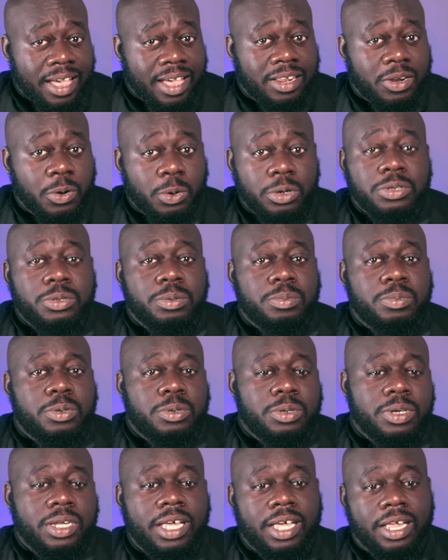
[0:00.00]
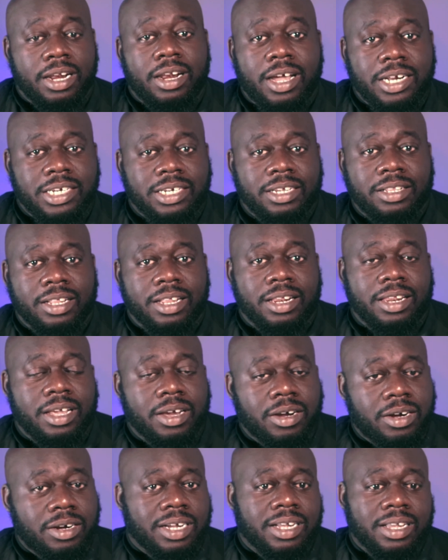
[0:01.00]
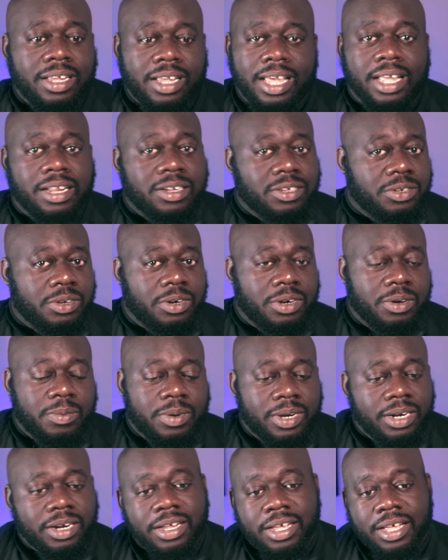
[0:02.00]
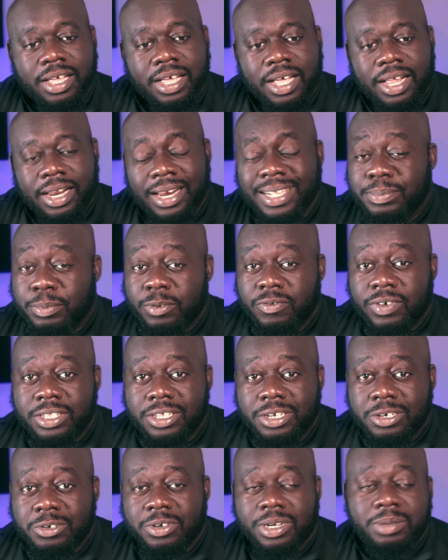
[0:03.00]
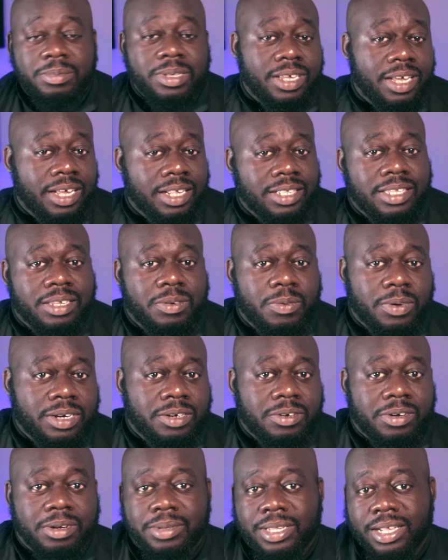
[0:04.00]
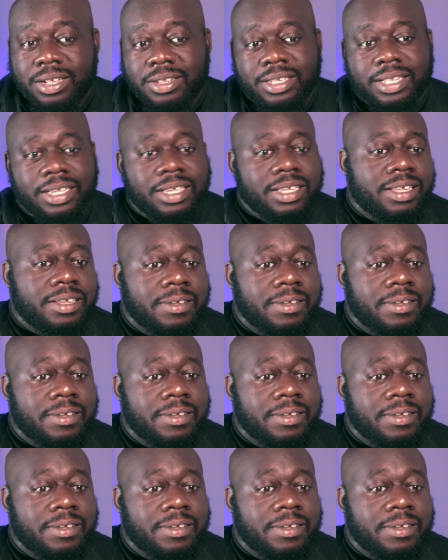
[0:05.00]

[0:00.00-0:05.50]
noticeable in Logic than they are in Studio One. Let's move on to the drums and see what the drum sounds like.